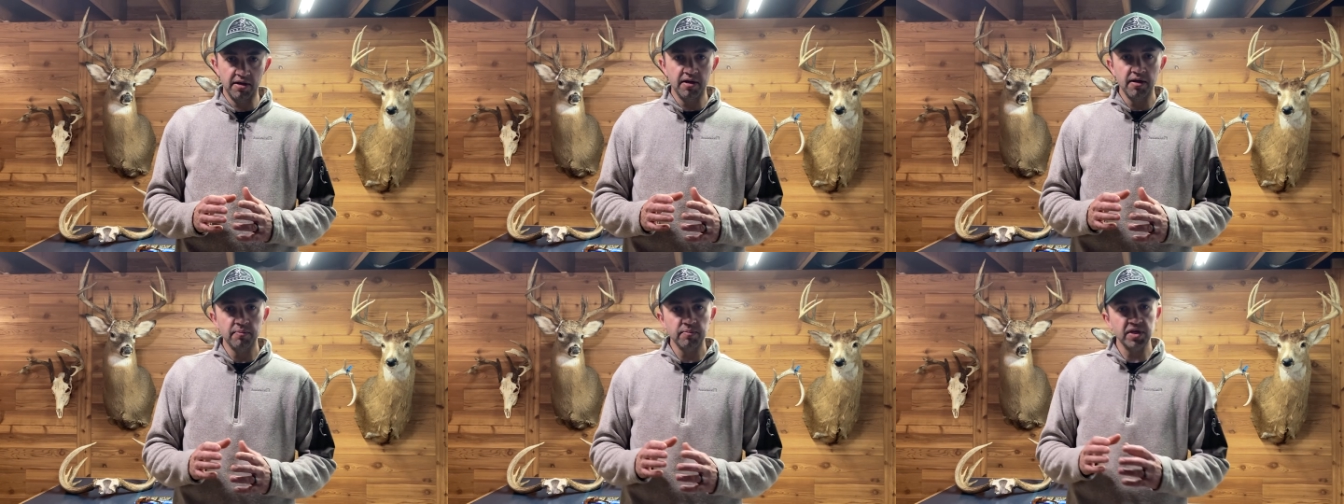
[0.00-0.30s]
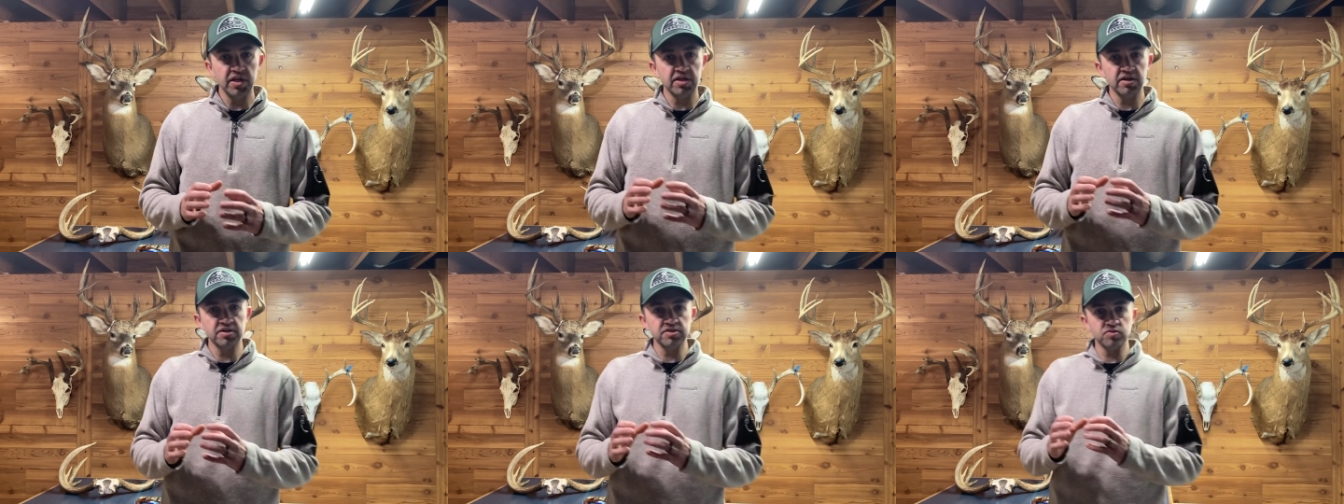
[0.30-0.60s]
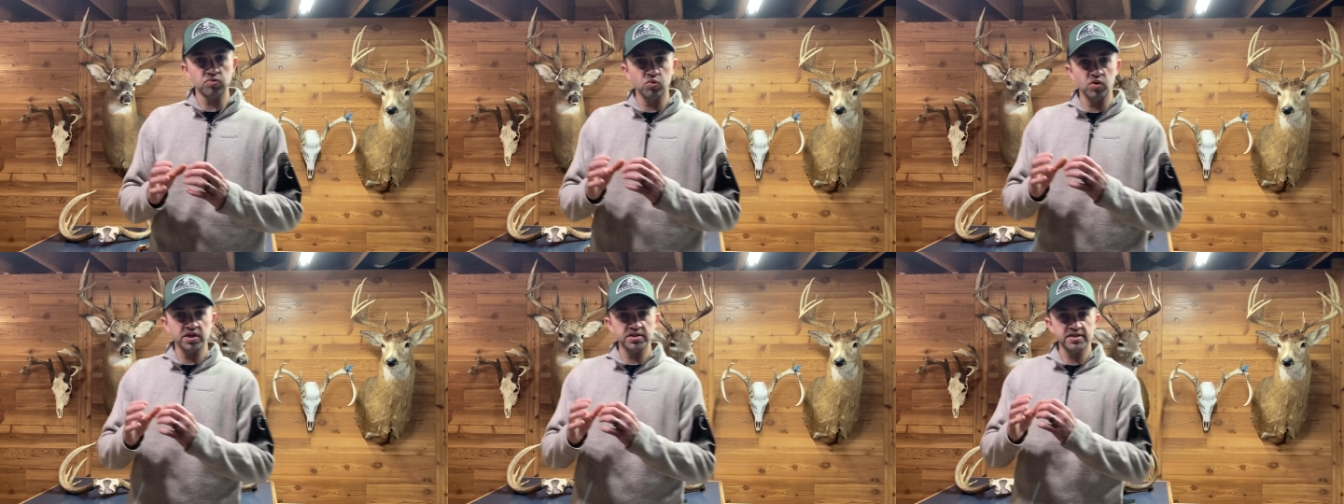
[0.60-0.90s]
because
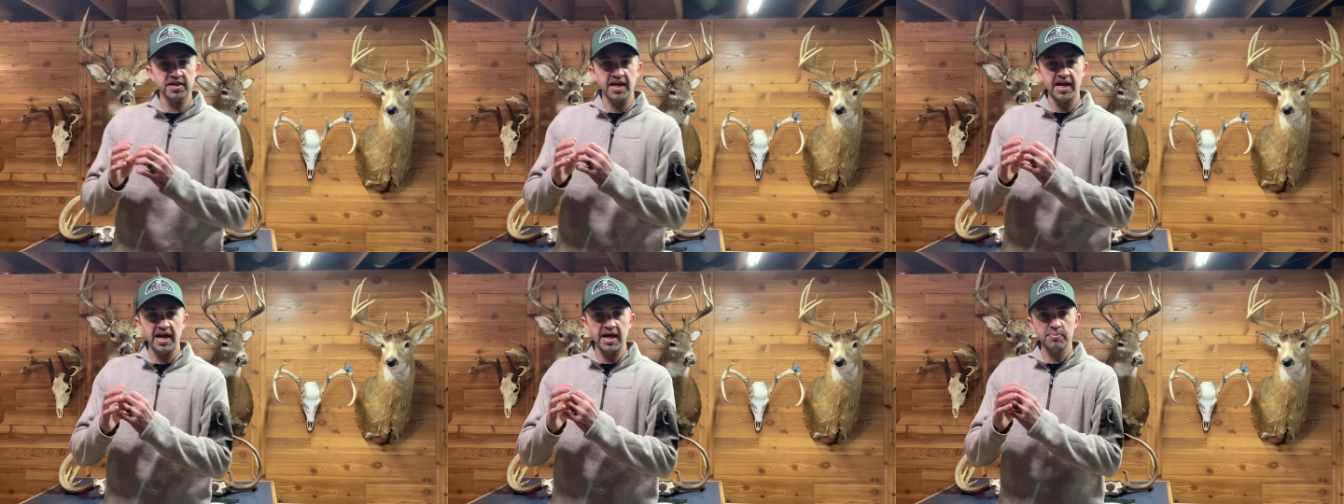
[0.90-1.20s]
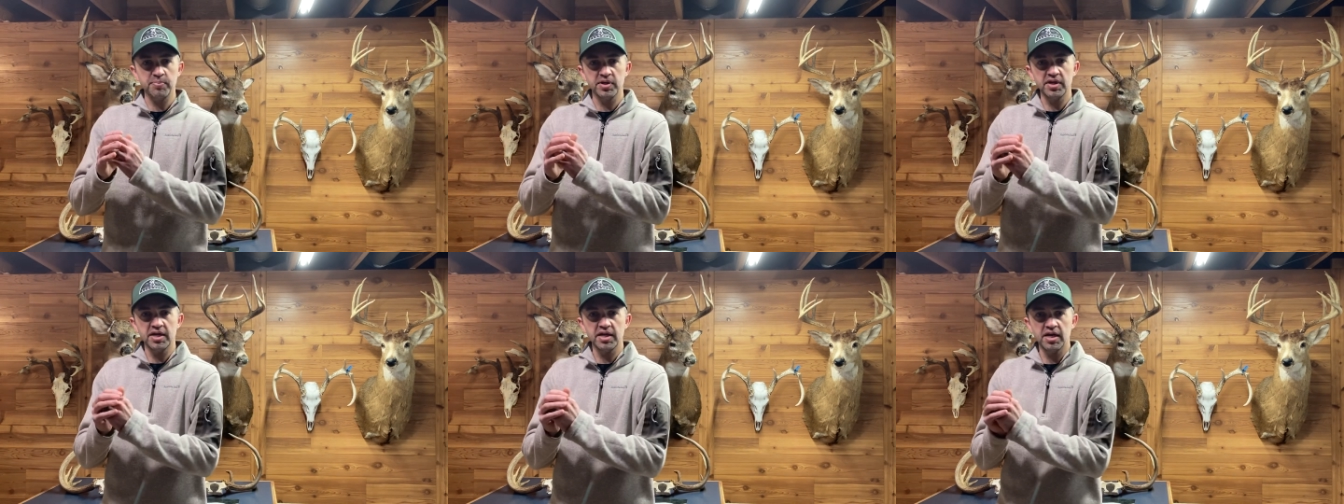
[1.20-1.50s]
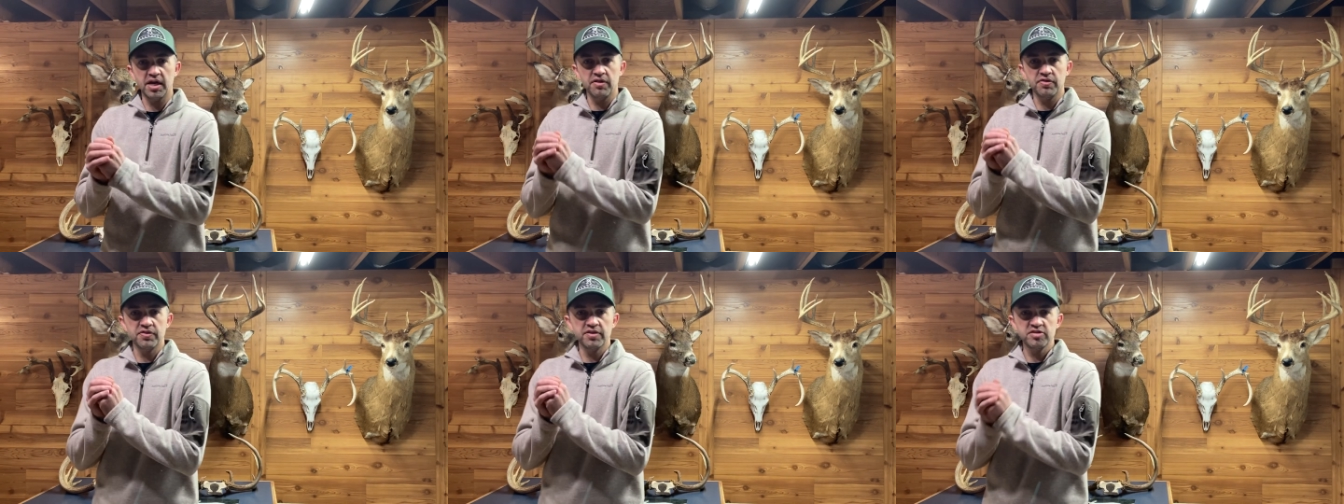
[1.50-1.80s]
what's happening
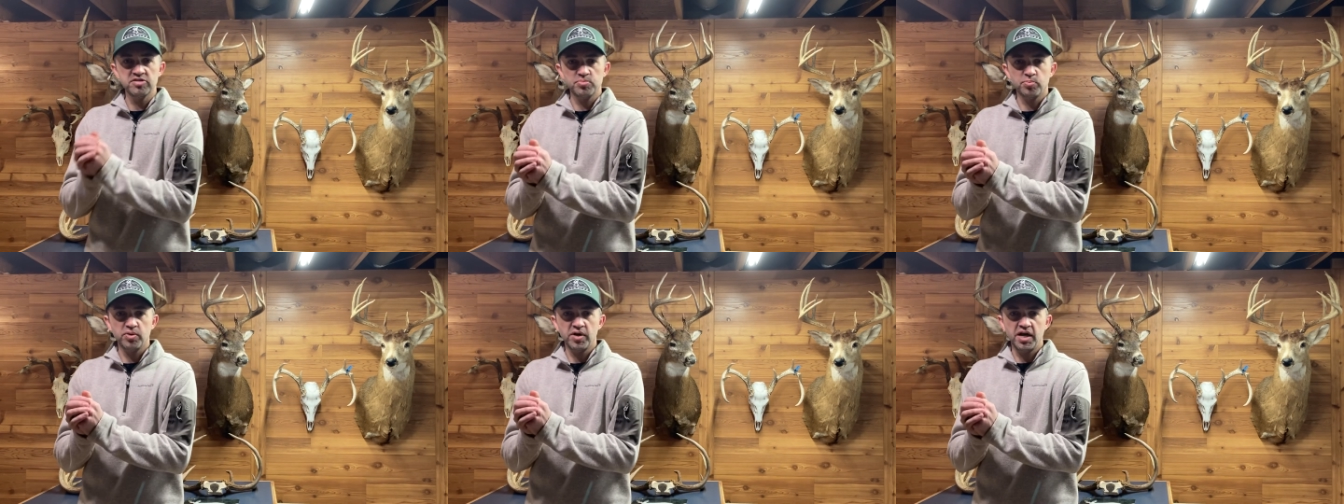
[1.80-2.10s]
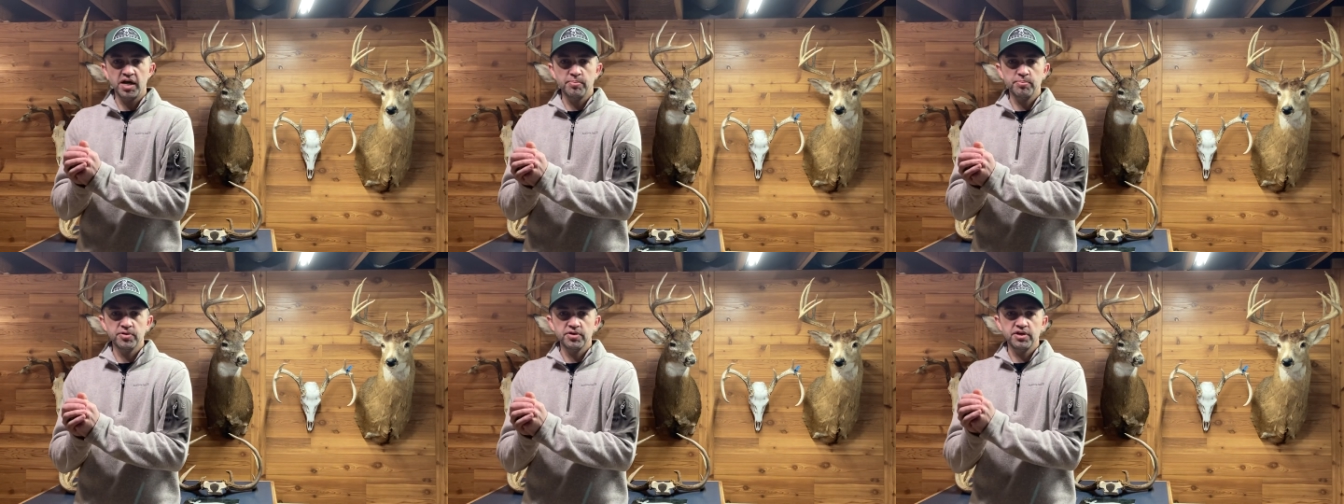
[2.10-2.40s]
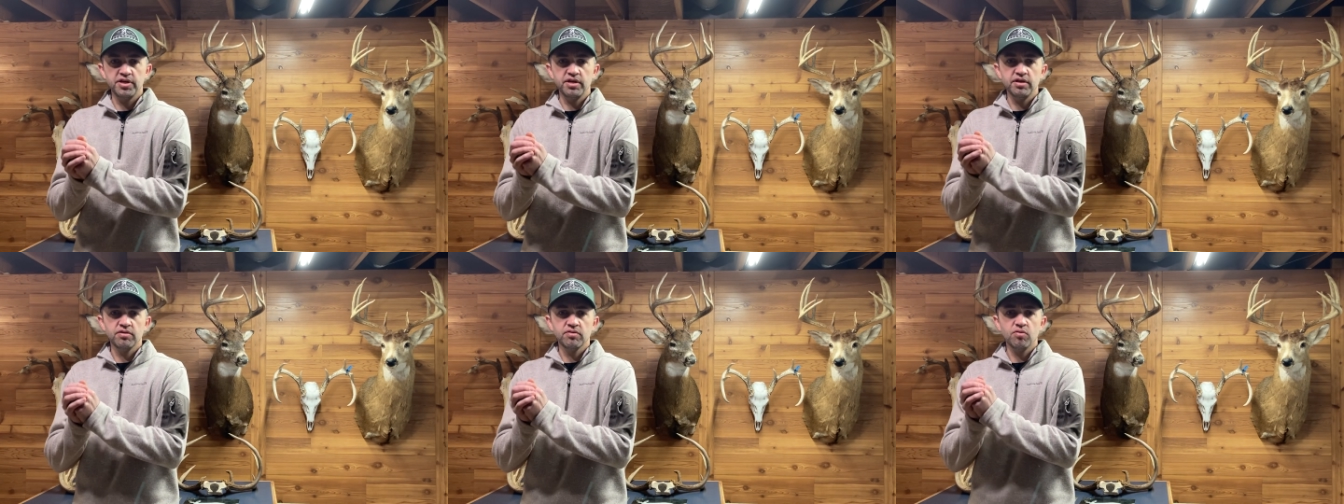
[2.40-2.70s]
on this
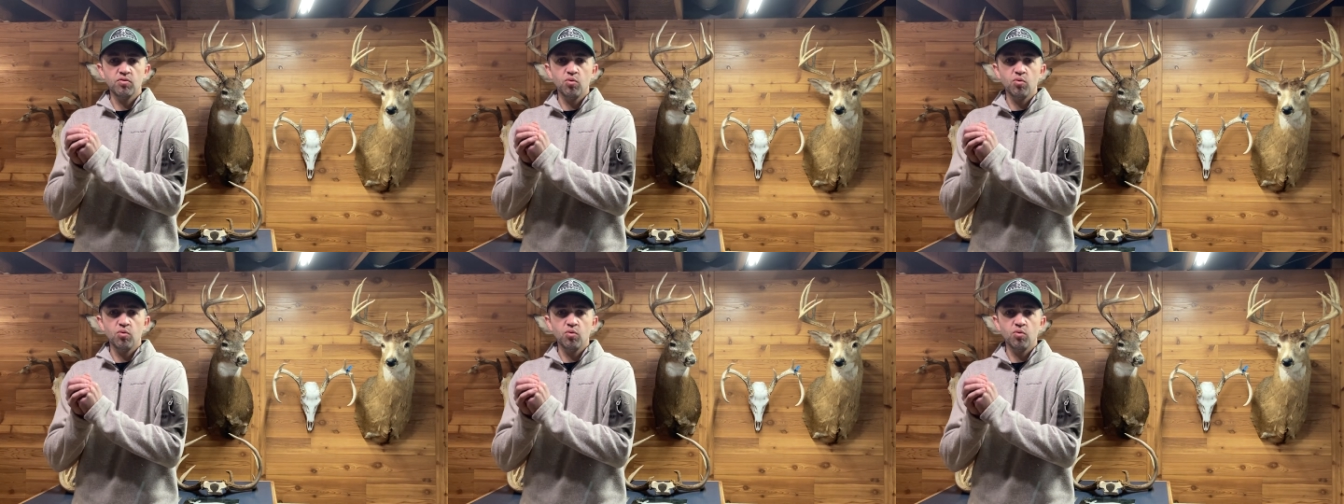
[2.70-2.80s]
property